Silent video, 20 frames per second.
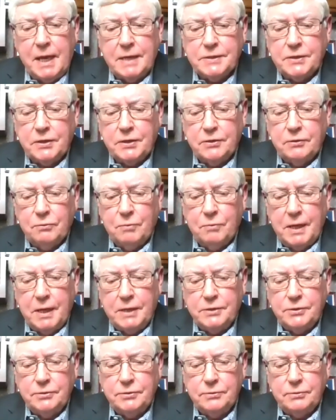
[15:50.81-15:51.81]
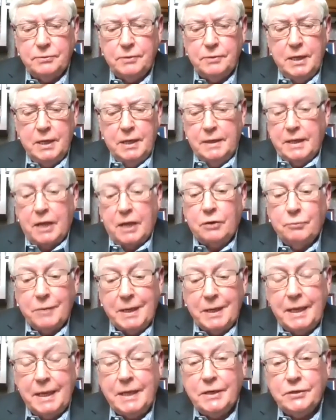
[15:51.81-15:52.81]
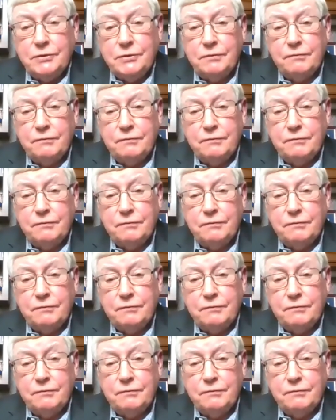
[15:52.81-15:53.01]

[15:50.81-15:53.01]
has underway that are related